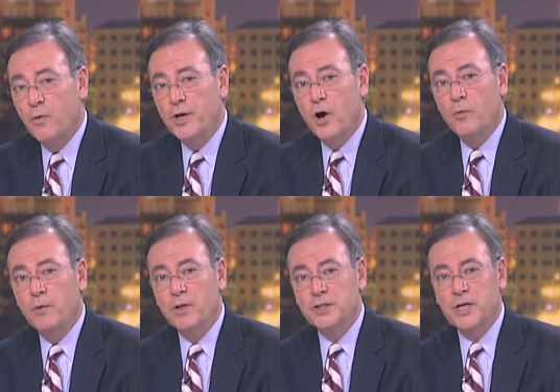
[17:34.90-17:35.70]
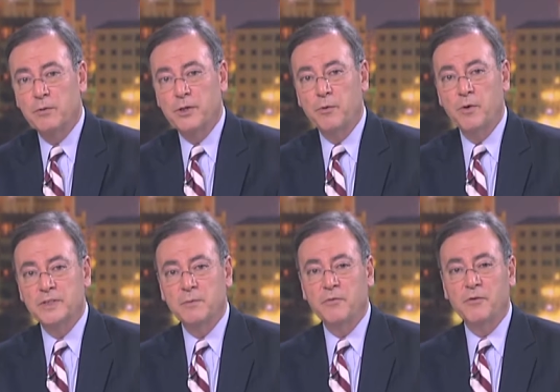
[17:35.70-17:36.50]
we go, we want to share with you what
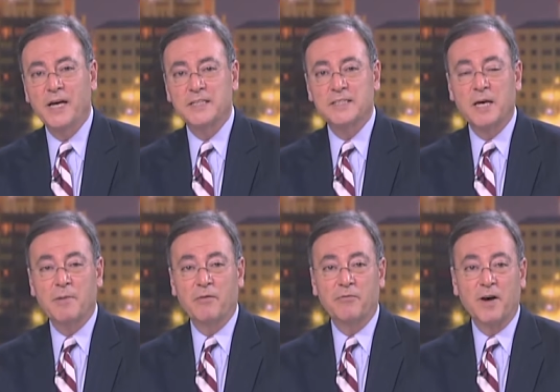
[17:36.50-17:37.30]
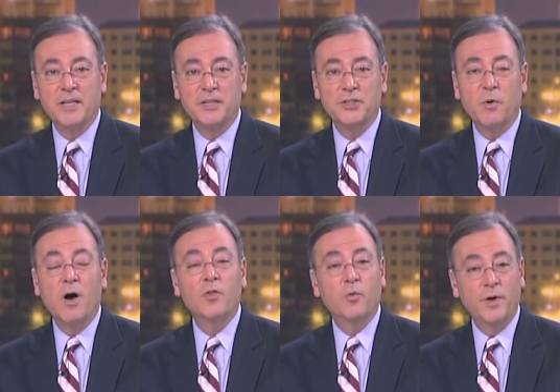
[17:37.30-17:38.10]
some of you had to say about Friday's show
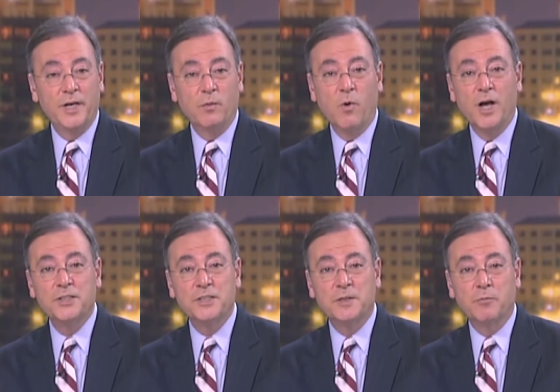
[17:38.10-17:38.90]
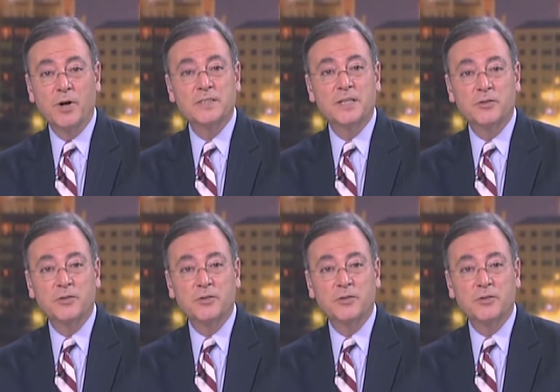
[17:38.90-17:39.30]
on the week in Washington. President